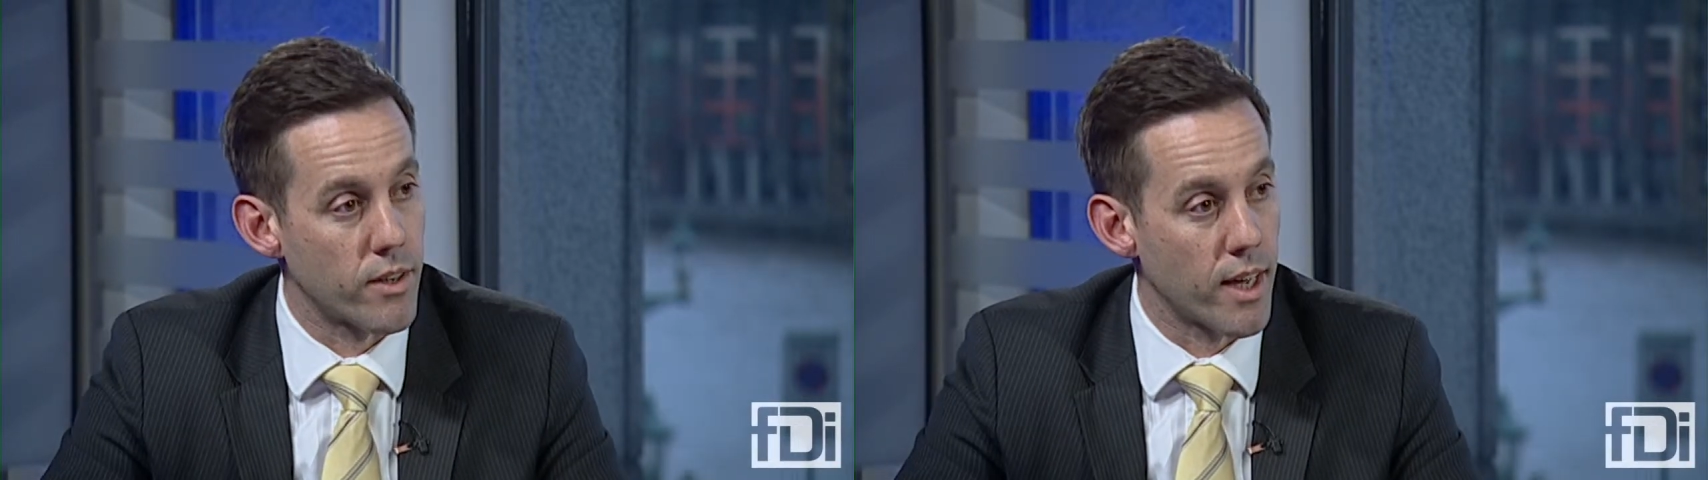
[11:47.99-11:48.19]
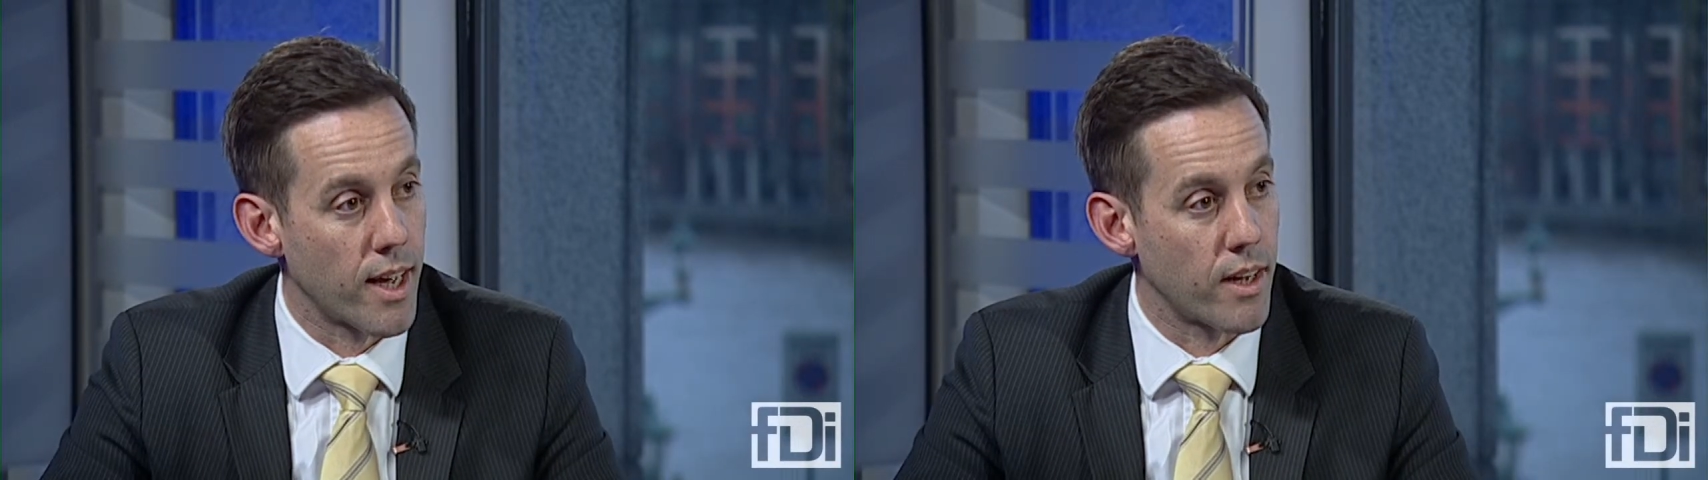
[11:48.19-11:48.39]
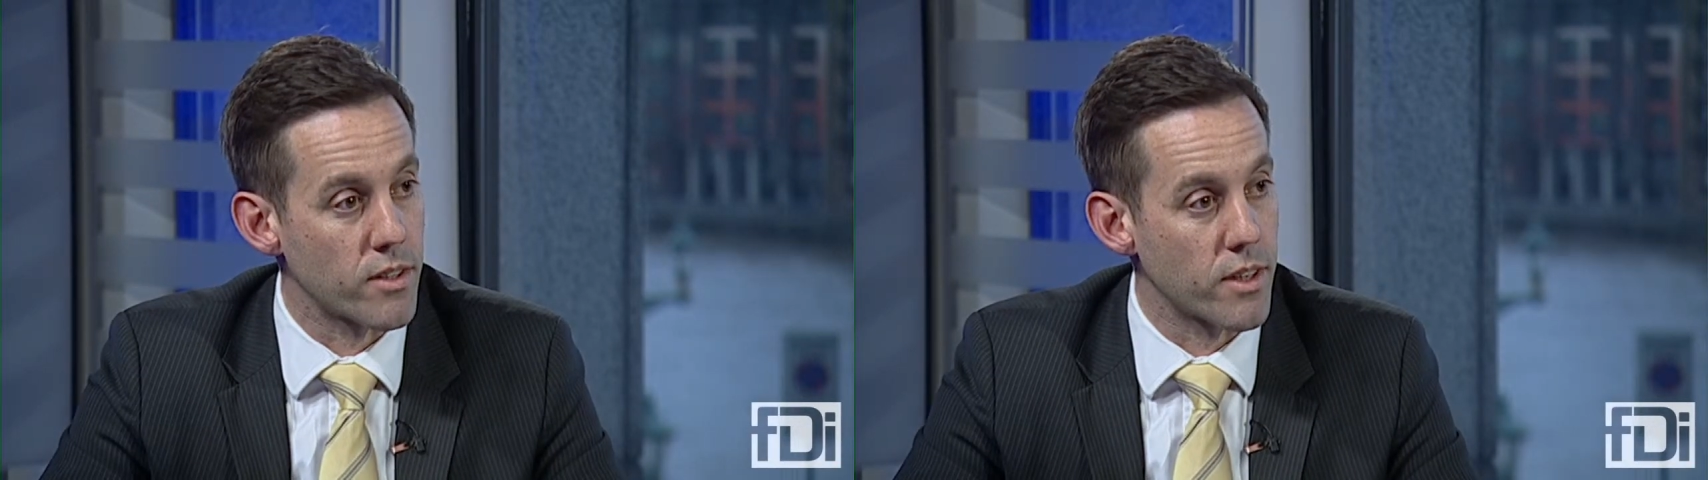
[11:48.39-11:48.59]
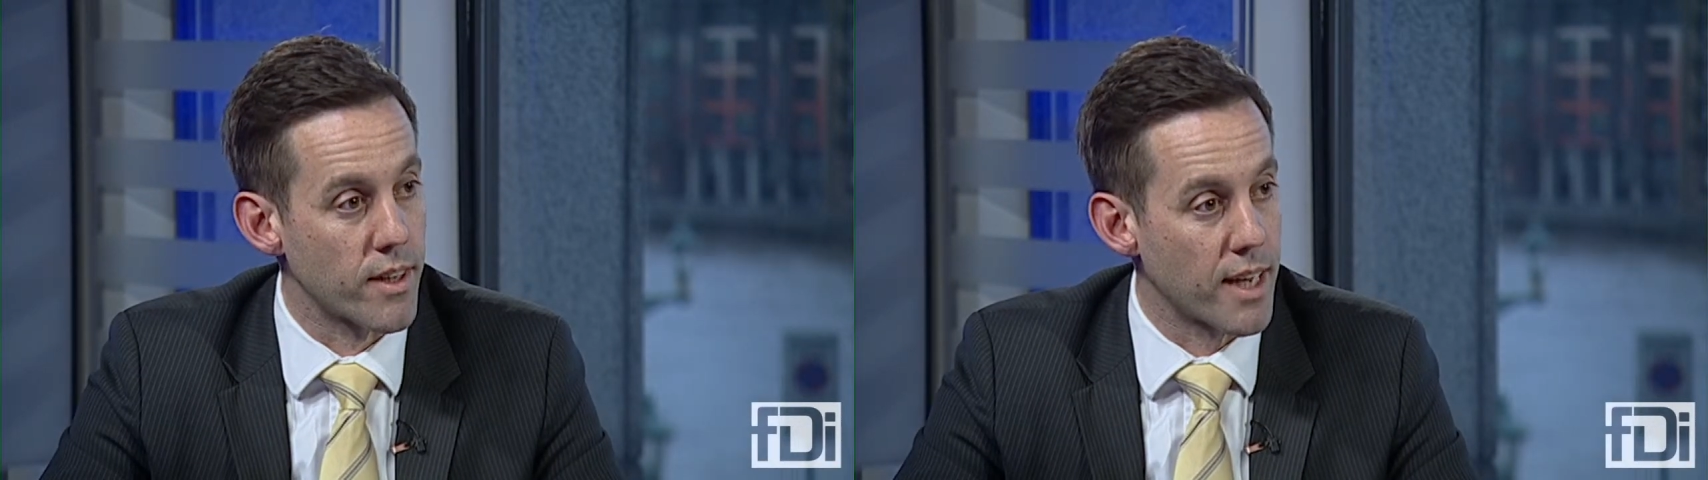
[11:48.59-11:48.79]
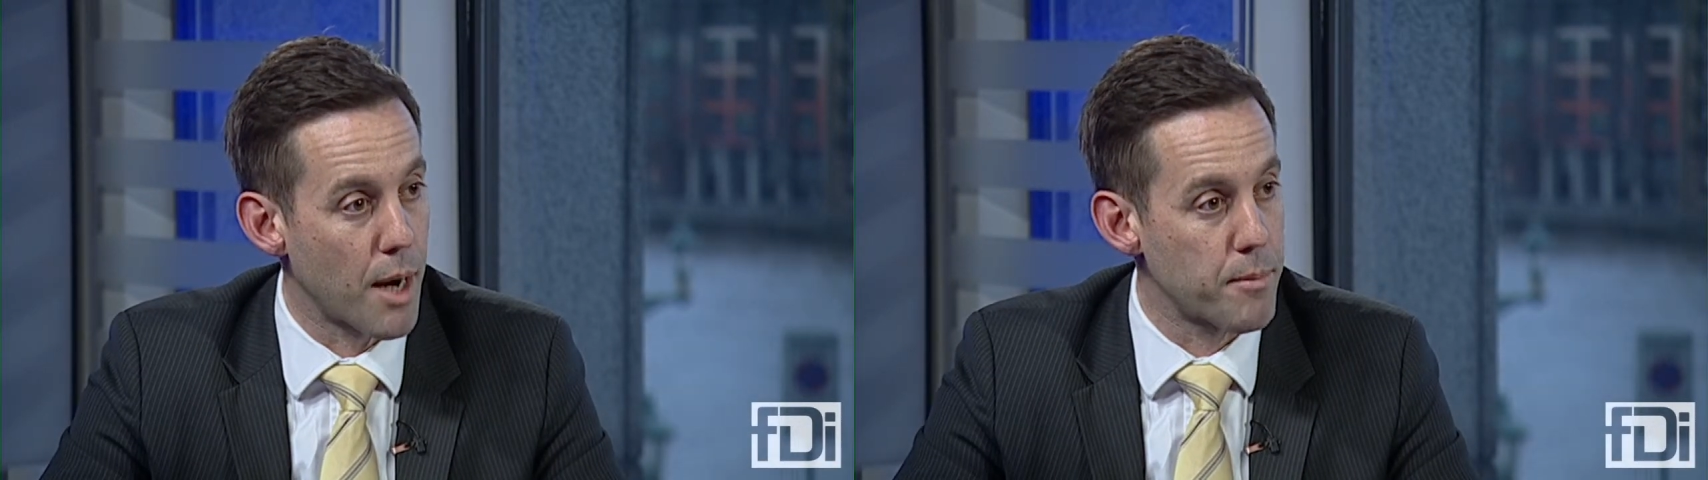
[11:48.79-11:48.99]
UK
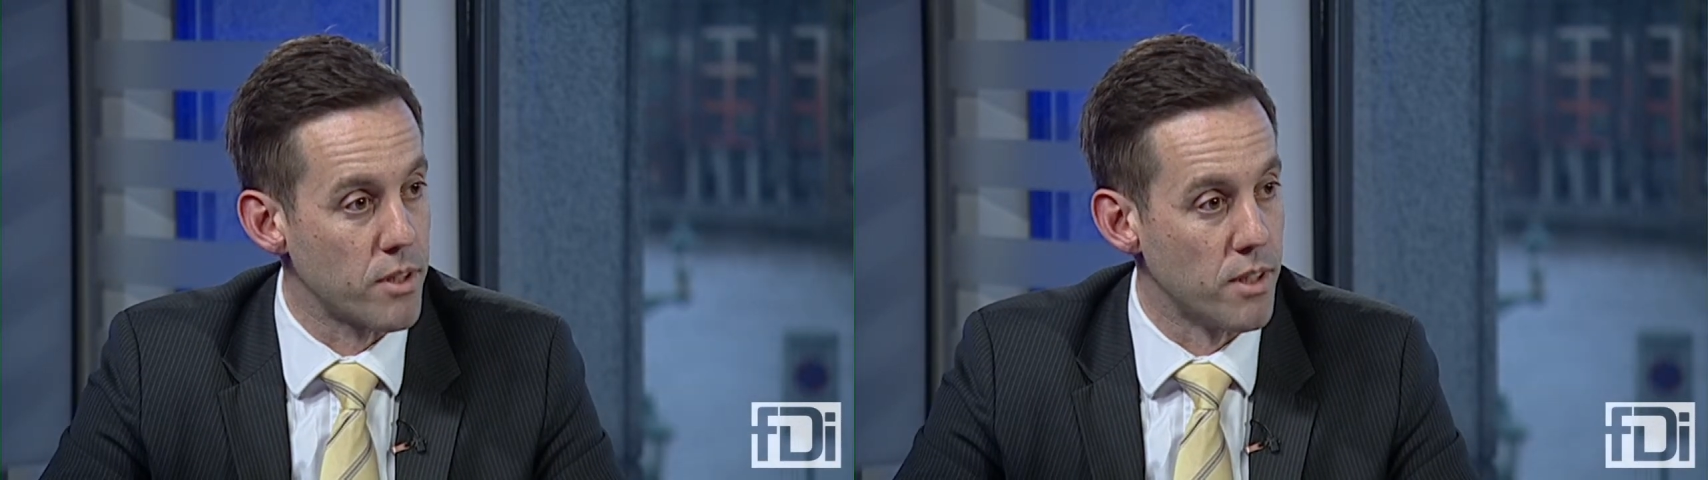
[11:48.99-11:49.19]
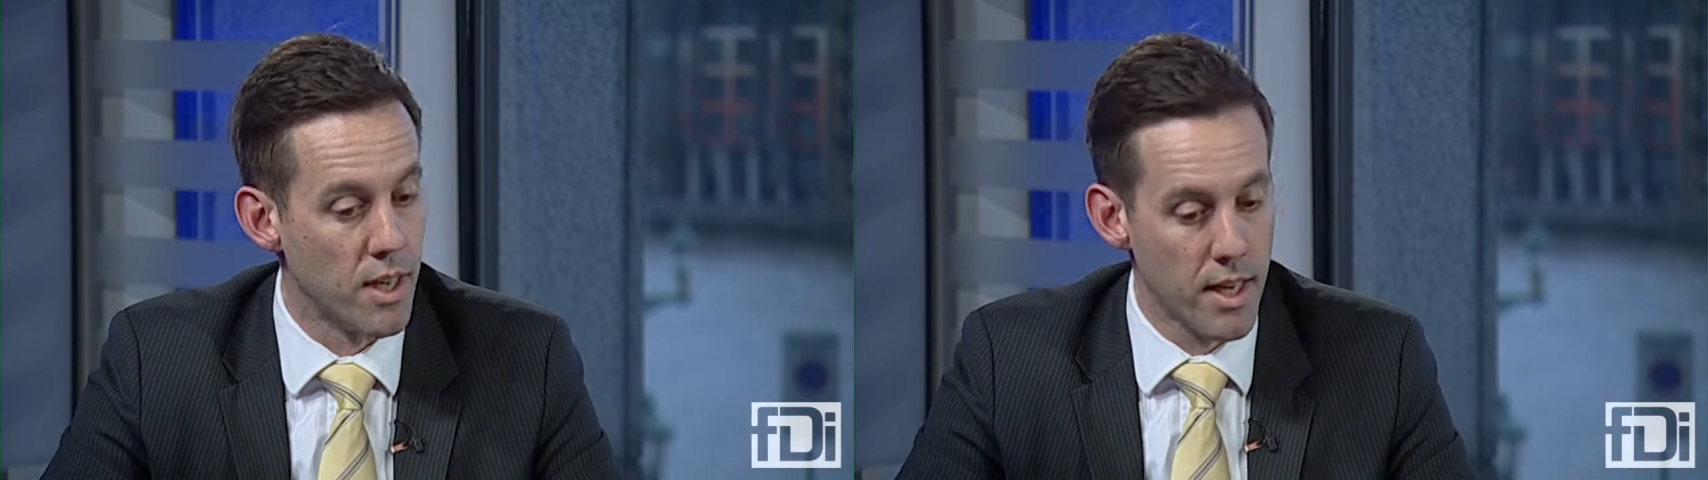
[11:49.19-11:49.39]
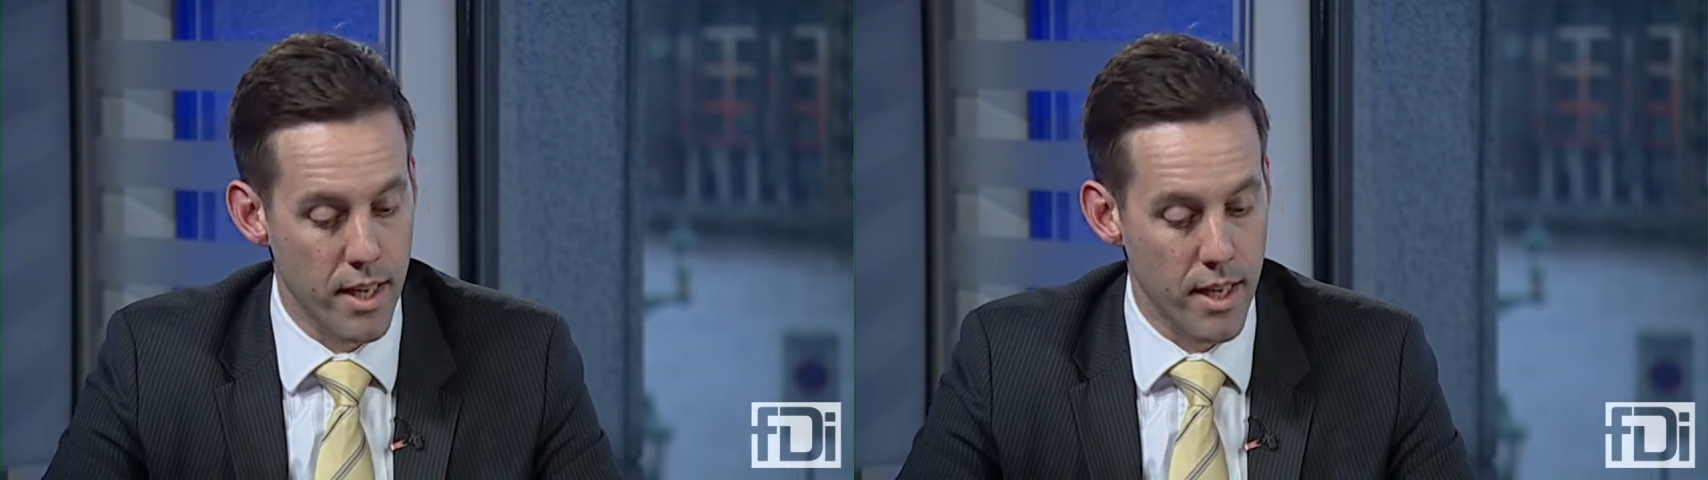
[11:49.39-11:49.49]
outside the capital